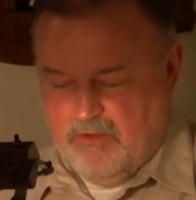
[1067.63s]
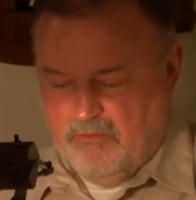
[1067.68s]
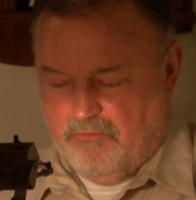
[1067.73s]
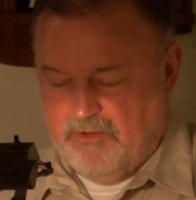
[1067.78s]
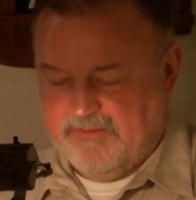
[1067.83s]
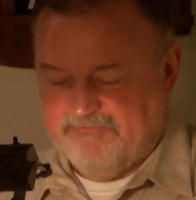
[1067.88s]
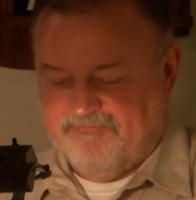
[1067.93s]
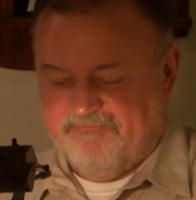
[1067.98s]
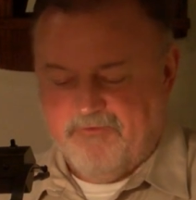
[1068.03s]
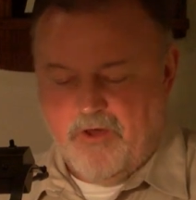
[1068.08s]

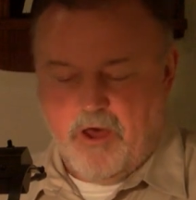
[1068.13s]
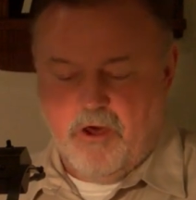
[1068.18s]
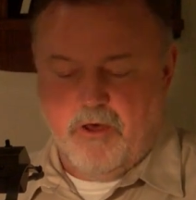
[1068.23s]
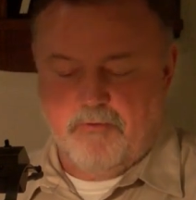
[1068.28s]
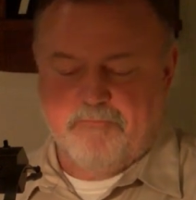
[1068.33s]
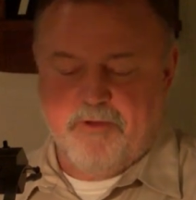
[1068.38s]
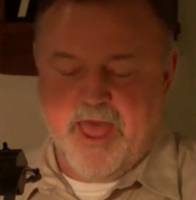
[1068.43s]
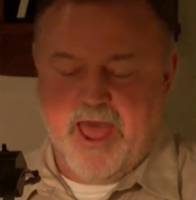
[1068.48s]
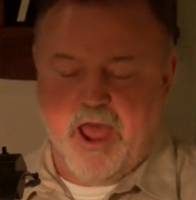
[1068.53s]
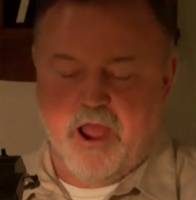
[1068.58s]
with
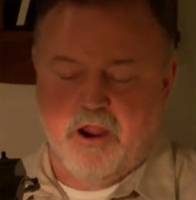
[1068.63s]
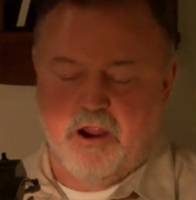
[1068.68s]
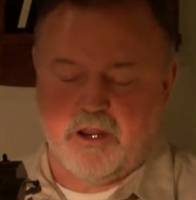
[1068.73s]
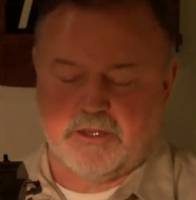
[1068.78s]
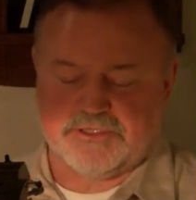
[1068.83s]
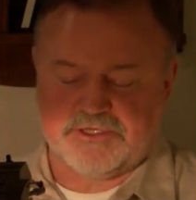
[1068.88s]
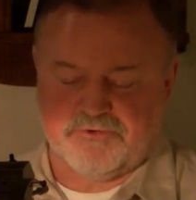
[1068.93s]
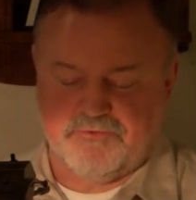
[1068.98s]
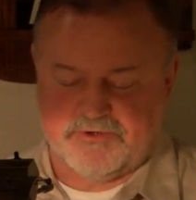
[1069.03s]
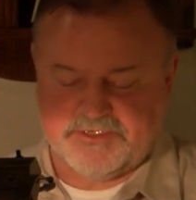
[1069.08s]
full
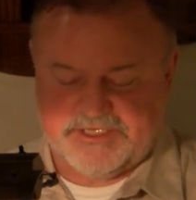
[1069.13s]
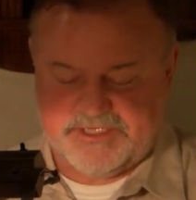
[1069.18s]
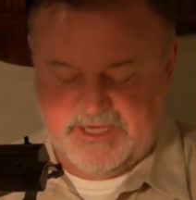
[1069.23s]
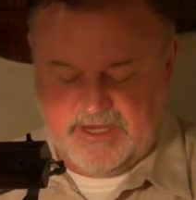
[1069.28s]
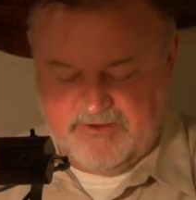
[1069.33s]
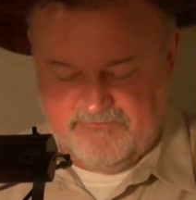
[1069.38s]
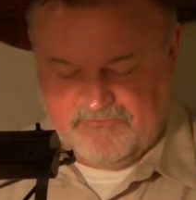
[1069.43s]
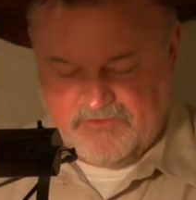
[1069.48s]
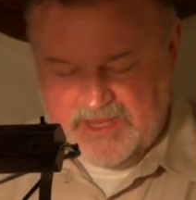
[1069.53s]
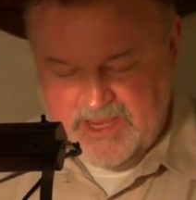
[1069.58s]
power to
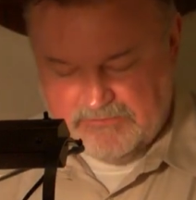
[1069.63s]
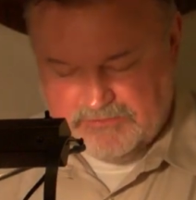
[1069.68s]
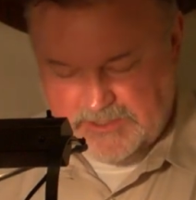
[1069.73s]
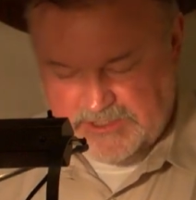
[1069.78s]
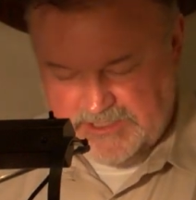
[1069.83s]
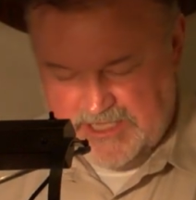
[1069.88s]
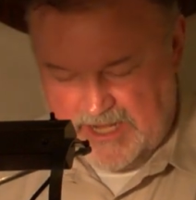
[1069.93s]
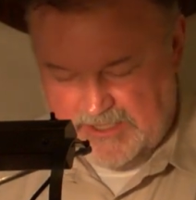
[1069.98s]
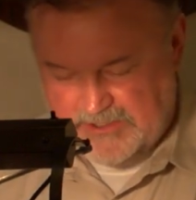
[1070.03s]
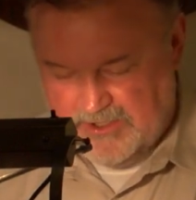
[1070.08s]
receive
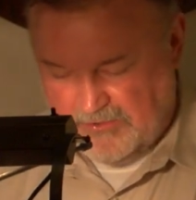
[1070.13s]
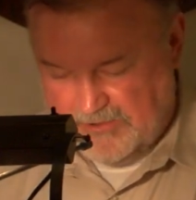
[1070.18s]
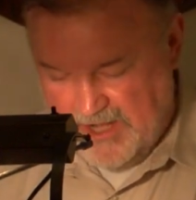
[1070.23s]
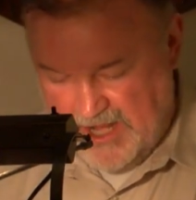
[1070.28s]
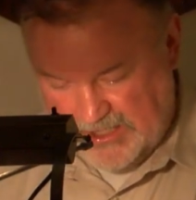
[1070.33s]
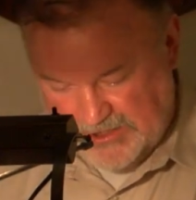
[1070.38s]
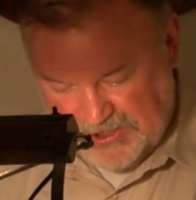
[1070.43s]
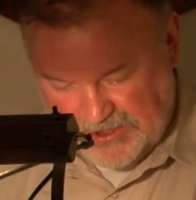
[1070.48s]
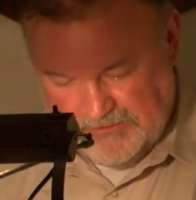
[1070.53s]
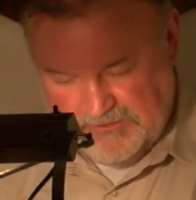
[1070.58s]
gifts and
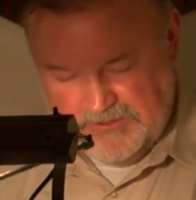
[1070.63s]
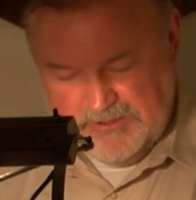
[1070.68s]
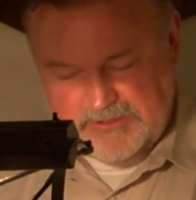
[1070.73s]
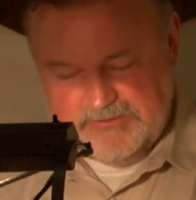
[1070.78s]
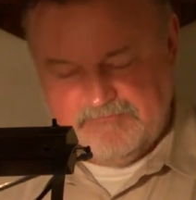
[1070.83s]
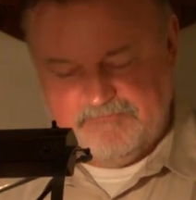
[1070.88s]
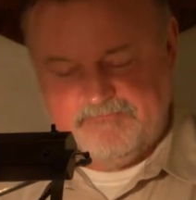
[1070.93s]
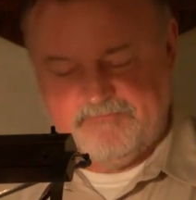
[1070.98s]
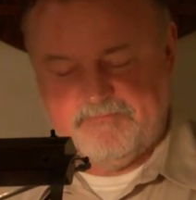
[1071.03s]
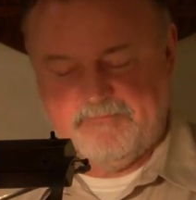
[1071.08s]
donations,
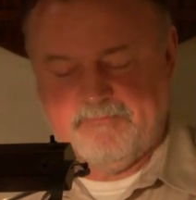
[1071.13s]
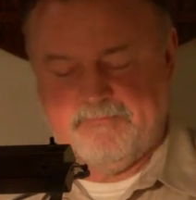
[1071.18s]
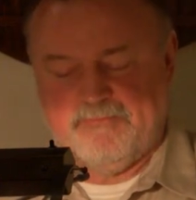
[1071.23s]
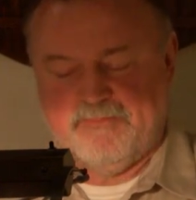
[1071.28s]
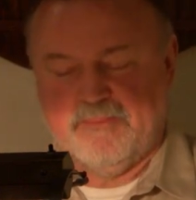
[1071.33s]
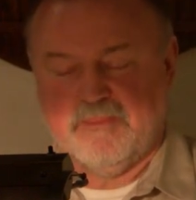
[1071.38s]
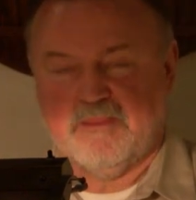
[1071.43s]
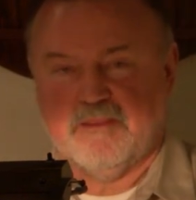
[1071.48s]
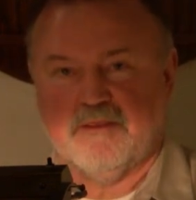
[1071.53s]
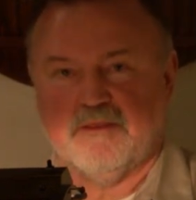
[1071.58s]

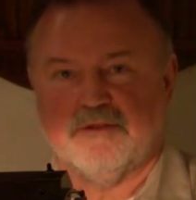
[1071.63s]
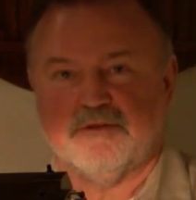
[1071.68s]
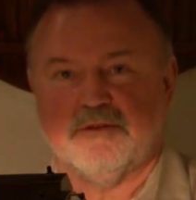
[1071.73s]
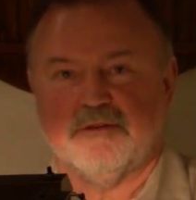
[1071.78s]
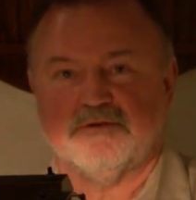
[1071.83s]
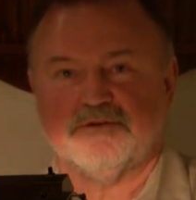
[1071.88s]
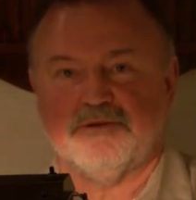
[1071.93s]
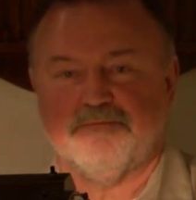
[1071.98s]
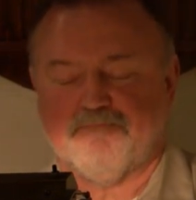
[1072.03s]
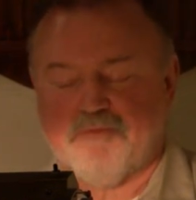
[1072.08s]
to